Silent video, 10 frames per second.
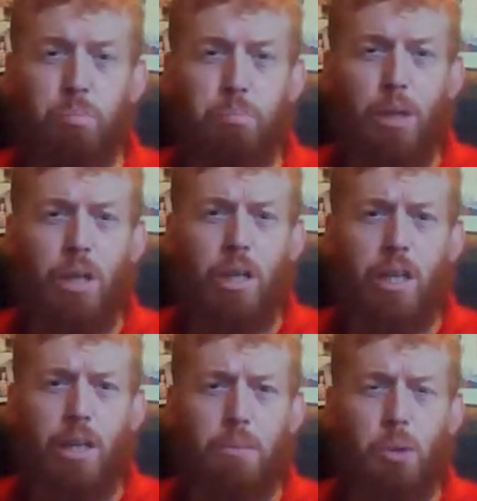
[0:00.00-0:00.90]

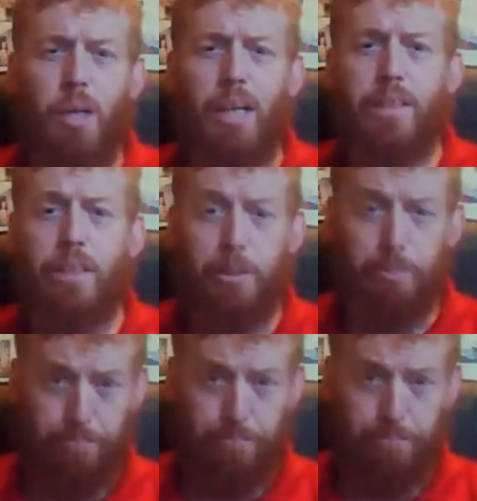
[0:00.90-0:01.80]
Budweiser
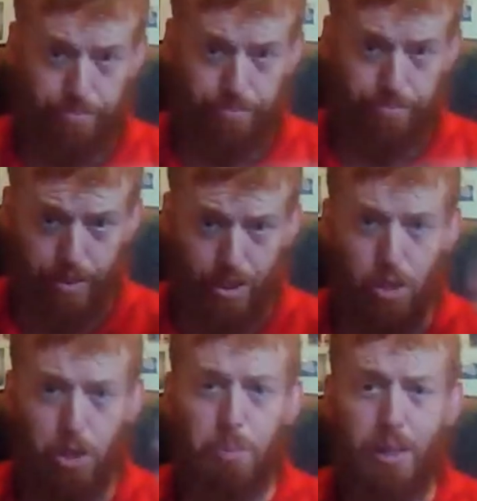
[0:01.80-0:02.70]

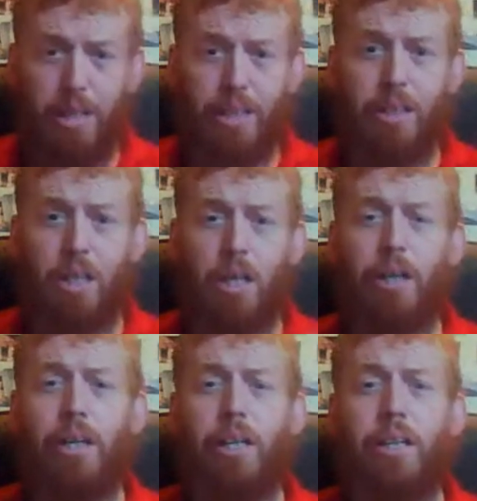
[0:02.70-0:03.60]
goes
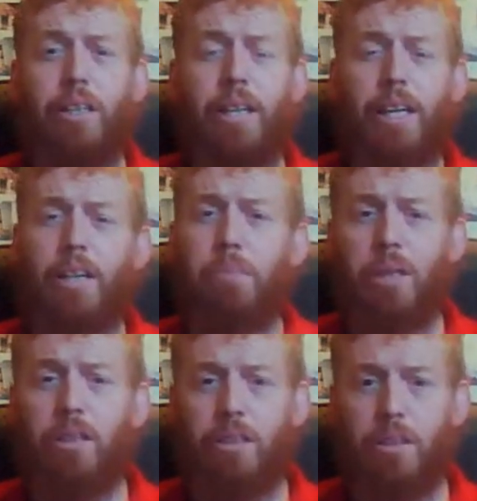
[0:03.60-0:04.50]
by King of Beers,